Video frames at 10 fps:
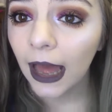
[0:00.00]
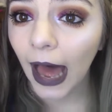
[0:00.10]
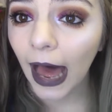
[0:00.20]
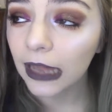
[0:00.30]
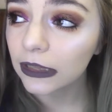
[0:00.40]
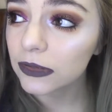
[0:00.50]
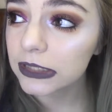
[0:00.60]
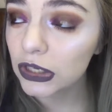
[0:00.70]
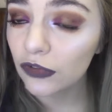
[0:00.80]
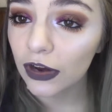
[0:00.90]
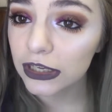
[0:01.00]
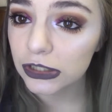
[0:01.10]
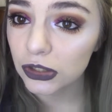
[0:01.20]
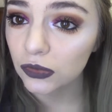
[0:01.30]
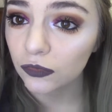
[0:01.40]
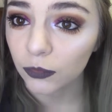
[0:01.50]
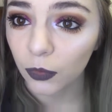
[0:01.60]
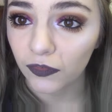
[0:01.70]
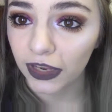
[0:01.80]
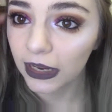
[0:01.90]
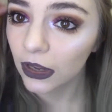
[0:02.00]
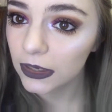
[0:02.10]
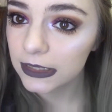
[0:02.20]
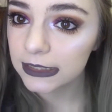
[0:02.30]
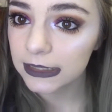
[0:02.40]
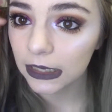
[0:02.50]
and I'll see you very soon for more videos.